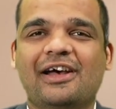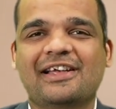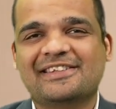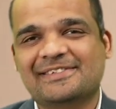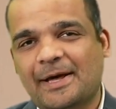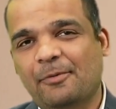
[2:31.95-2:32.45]

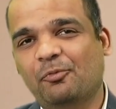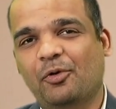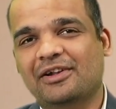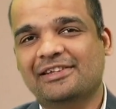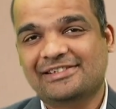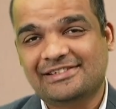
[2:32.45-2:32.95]

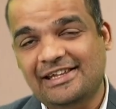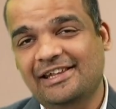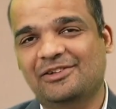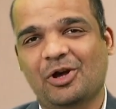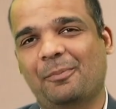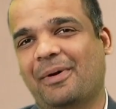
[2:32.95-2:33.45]
someone
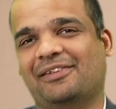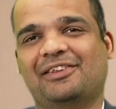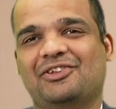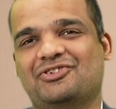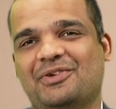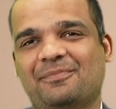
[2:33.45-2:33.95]
sees your
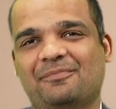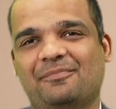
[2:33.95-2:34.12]
message,